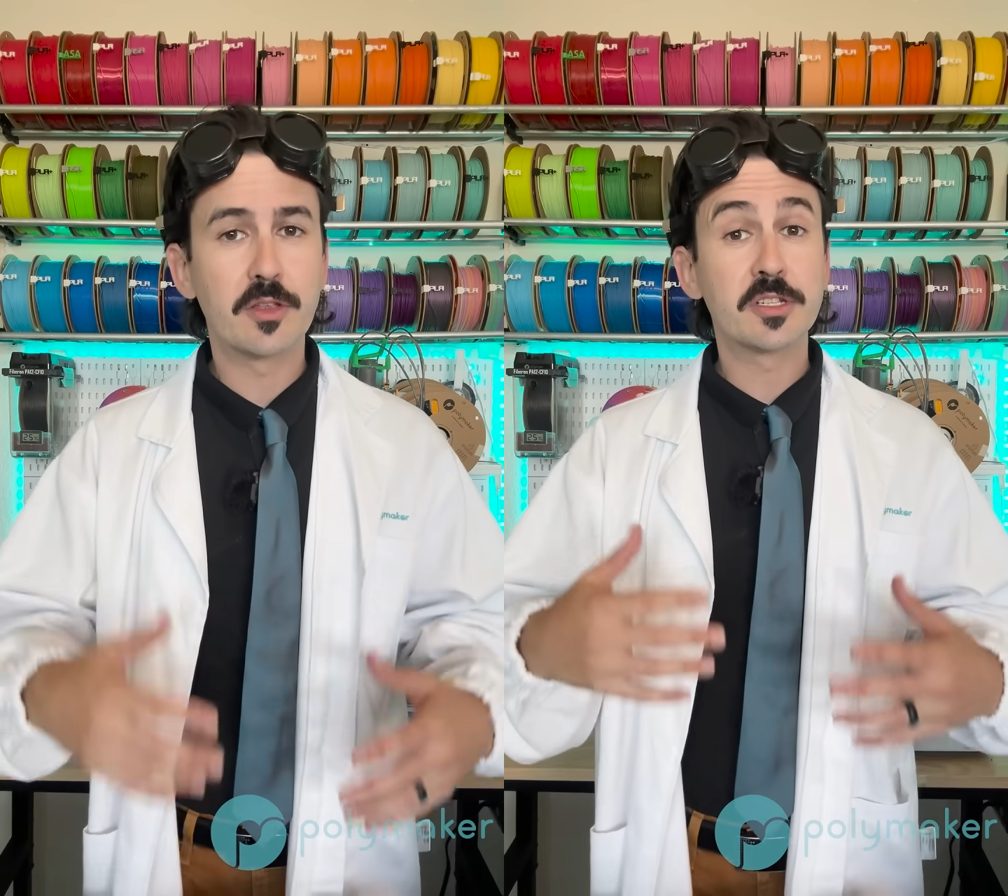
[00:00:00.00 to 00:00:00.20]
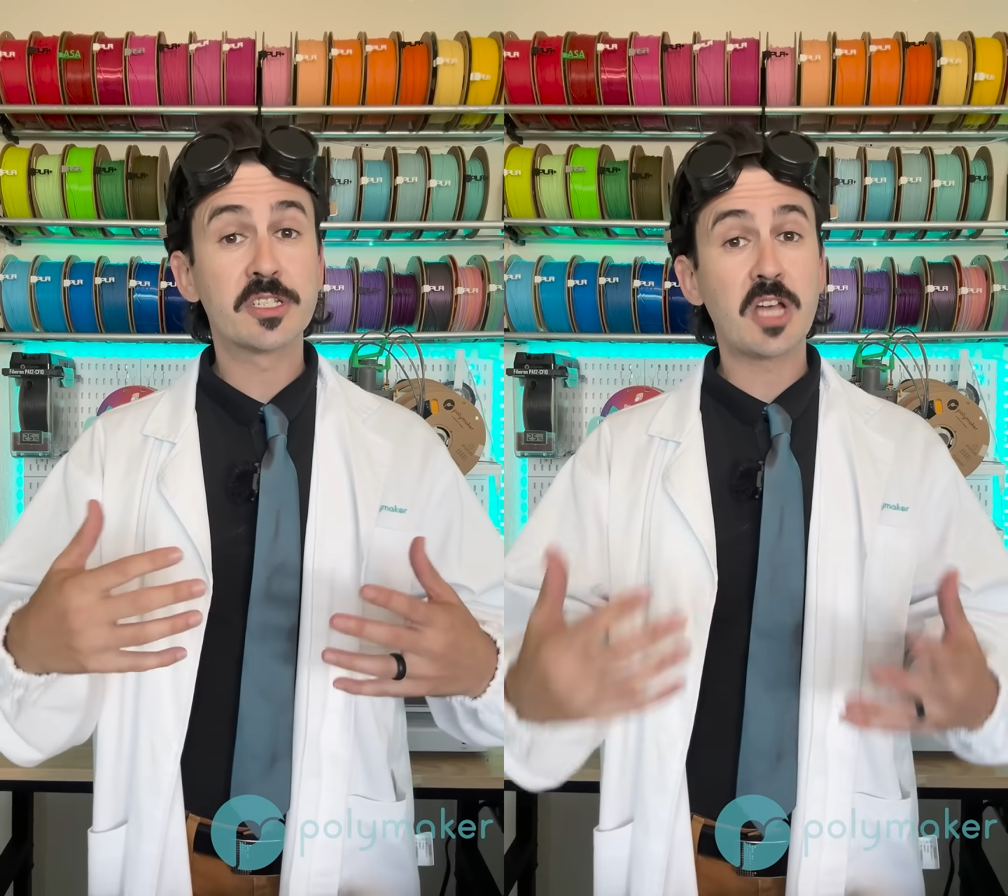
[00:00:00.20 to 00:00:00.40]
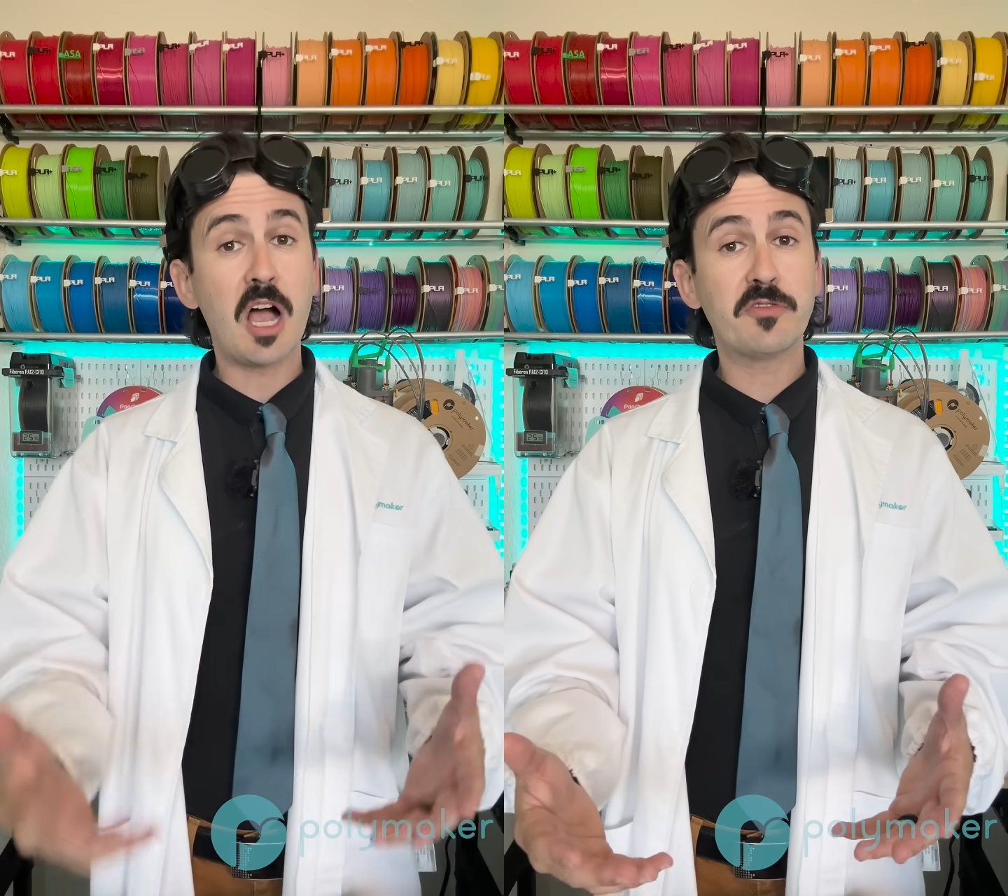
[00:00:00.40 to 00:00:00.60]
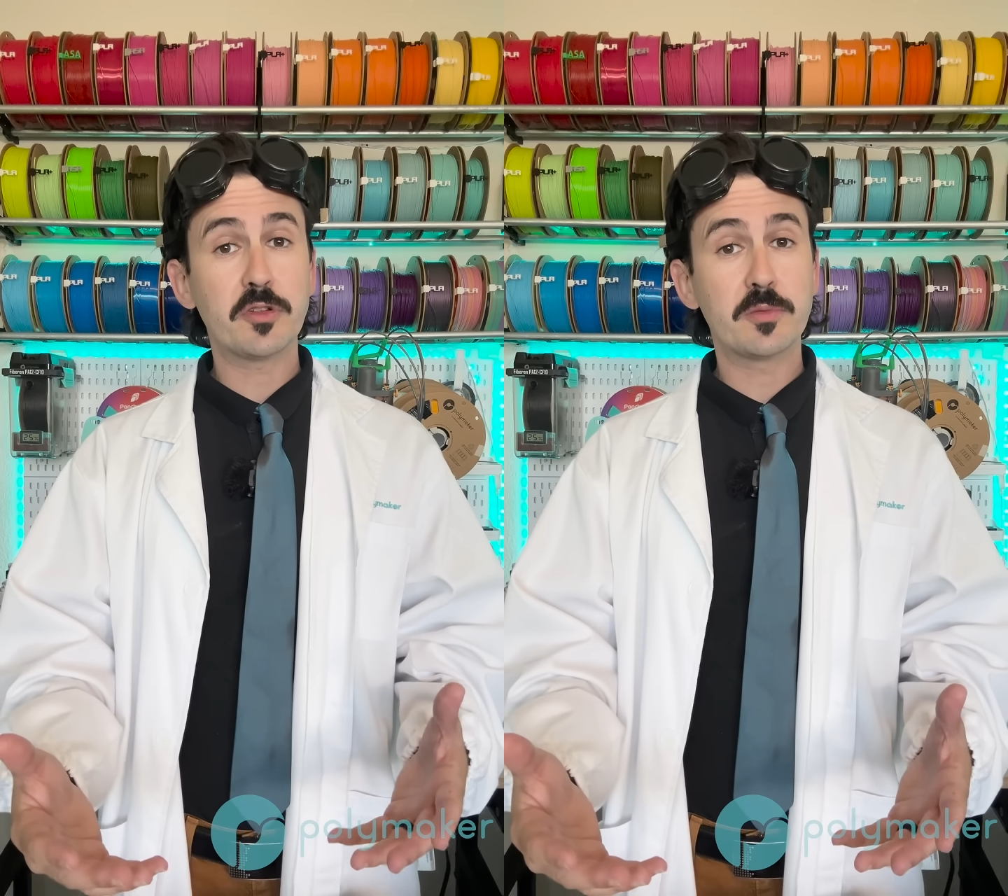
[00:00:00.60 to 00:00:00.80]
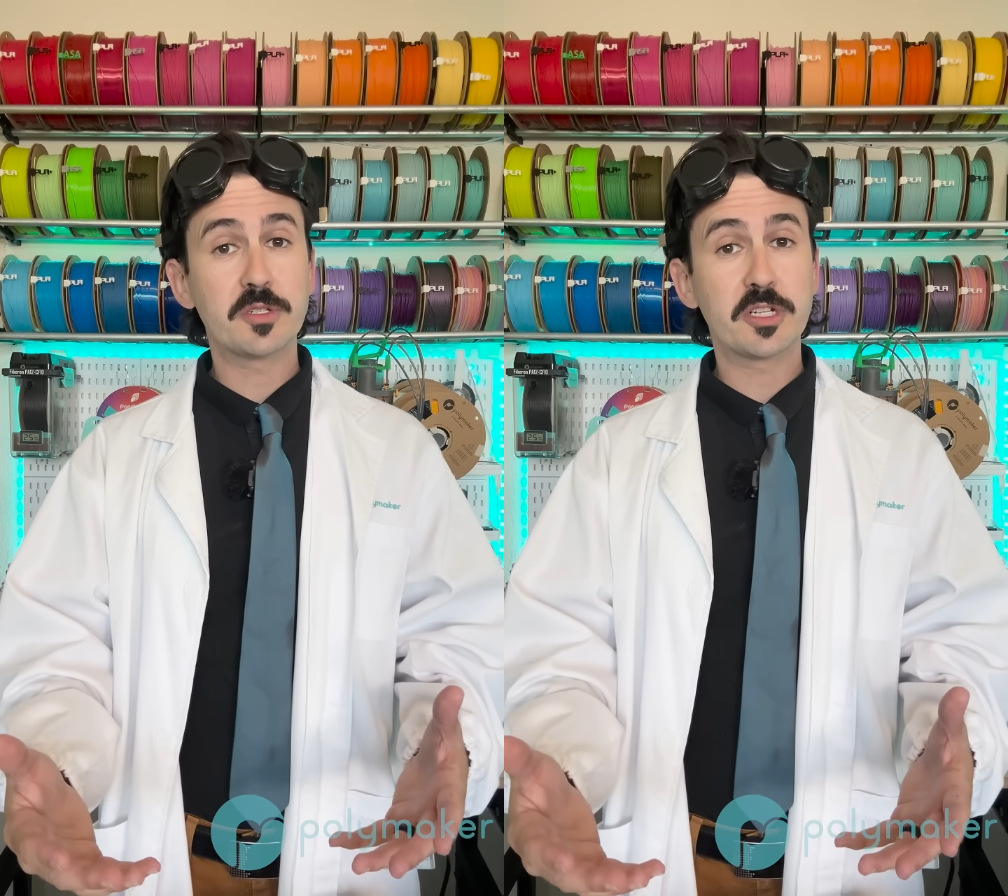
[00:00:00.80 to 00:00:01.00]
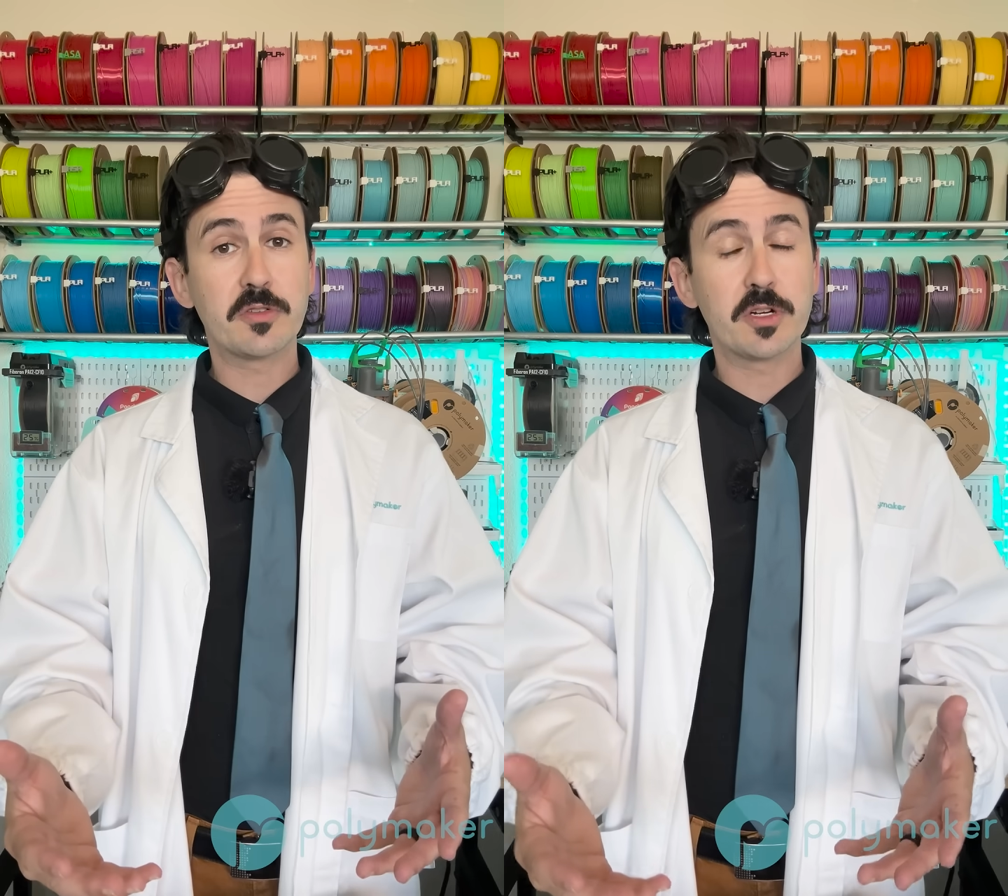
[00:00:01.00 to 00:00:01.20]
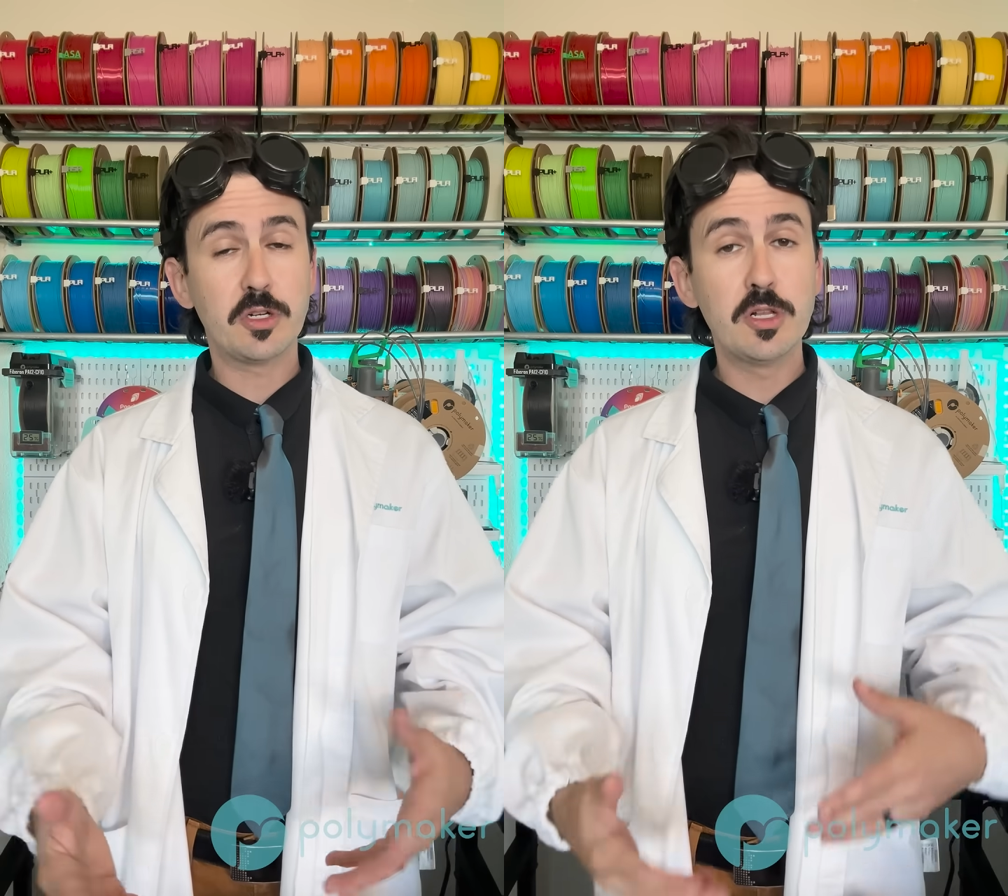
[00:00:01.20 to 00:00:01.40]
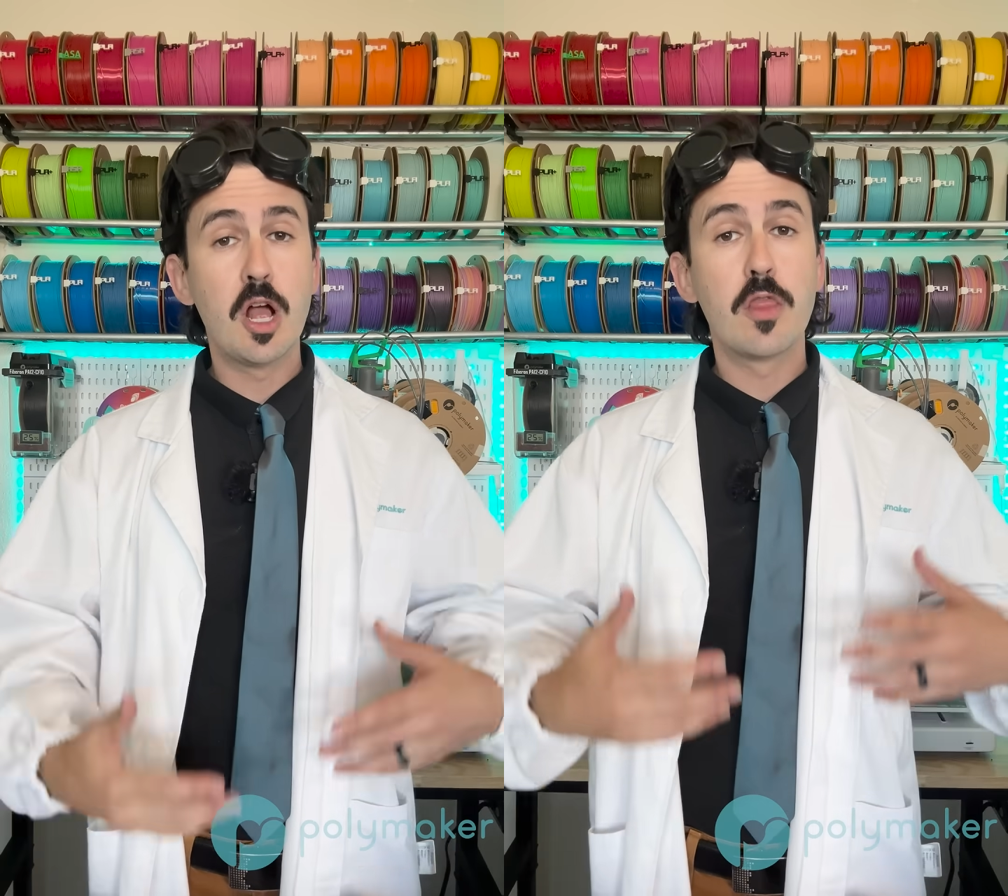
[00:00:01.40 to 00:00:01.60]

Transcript: the softer the material,